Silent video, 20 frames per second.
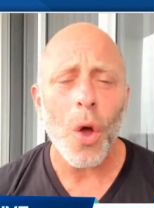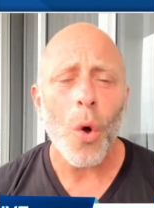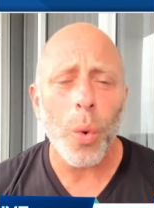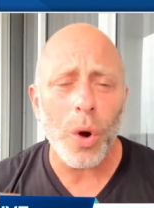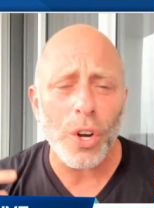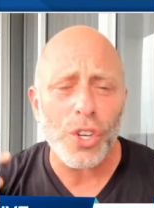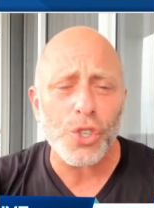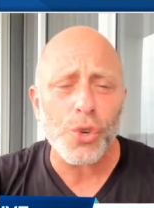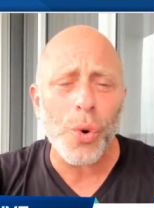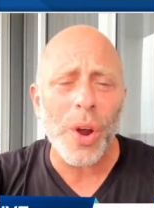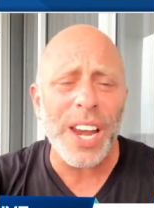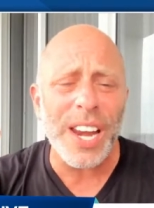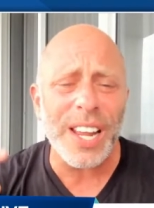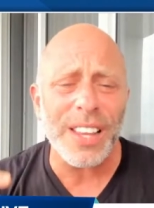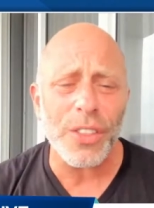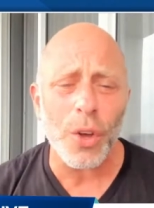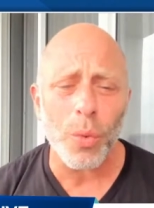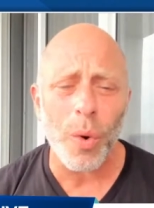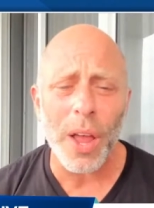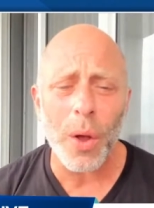We're
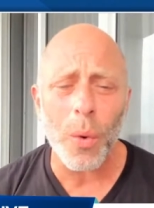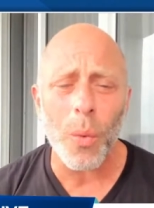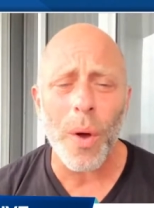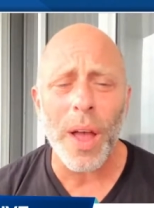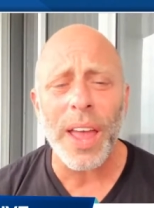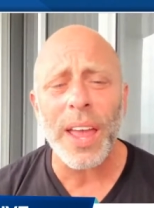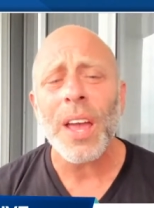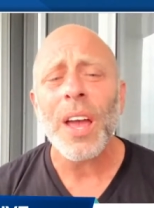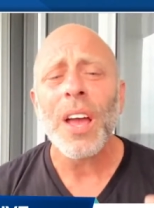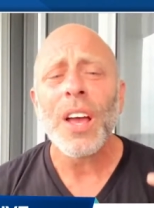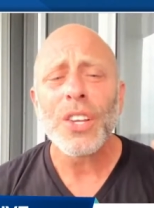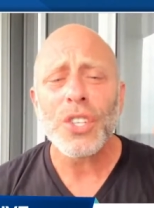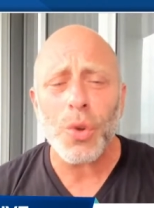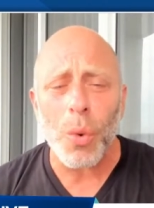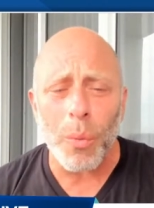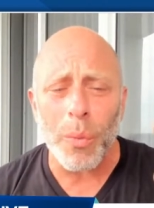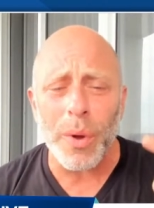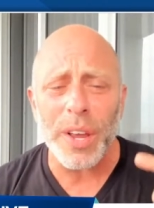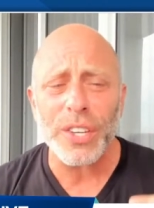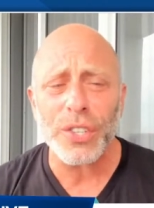trading the right way. So
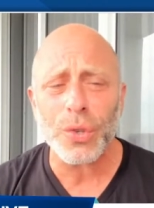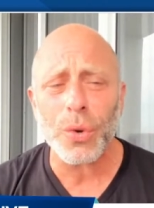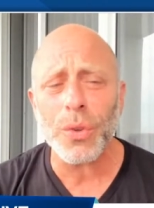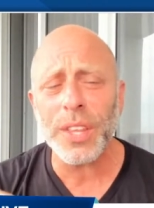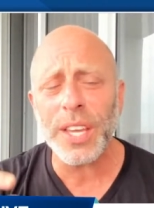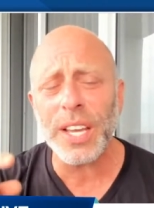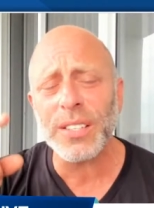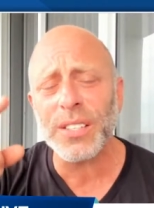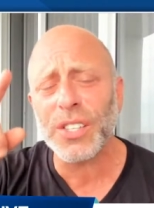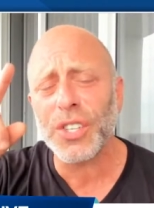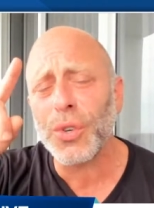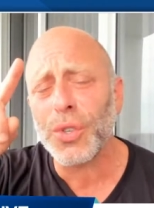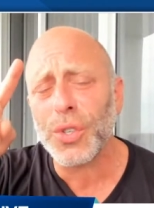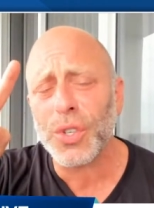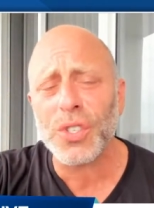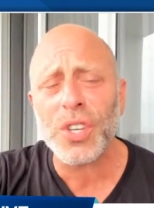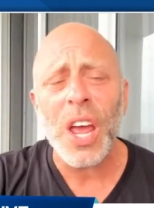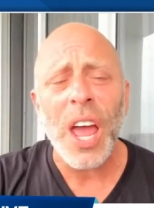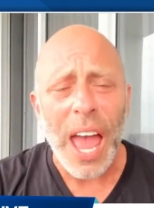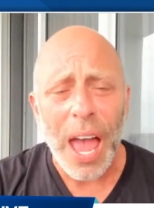when we screw the
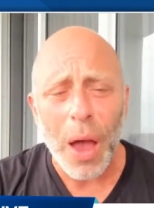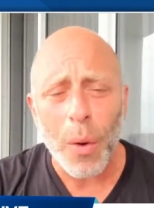institutions